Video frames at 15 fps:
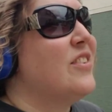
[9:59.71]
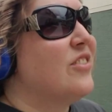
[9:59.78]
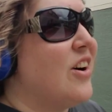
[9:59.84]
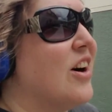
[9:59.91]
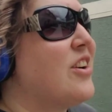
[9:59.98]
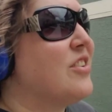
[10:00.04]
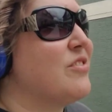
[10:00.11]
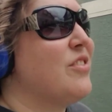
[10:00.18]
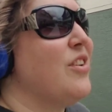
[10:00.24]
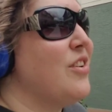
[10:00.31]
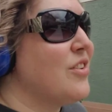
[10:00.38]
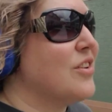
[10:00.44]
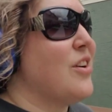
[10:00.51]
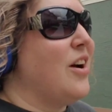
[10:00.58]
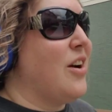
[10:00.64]

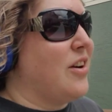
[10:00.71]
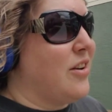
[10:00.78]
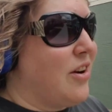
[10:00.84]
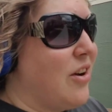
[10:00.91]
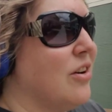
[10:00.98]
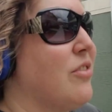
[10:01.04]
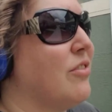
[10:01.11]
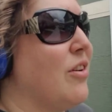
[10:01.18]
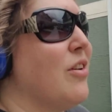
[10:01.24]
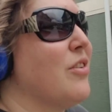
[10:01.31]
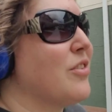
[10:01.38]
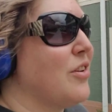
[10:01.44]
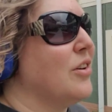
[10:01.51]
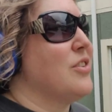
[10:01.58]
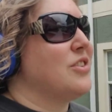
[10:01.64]
or on a
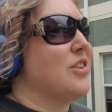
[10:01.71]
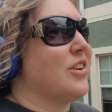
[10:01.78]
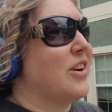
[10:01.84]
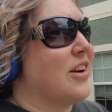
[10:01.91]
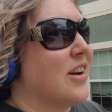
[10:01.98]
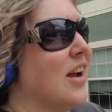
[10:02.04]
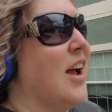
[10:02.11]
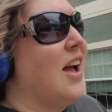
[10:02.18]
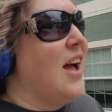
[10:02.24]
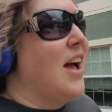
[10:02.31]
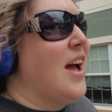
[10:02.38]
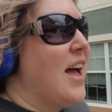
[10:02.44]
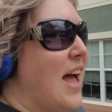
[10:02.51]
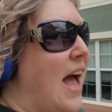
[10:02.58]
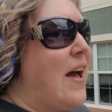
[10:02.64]
roller coaster,
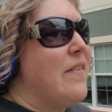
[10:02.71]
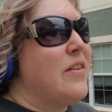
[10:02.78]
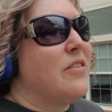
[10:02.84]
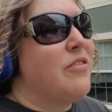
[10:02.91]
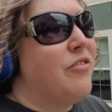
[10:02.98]
having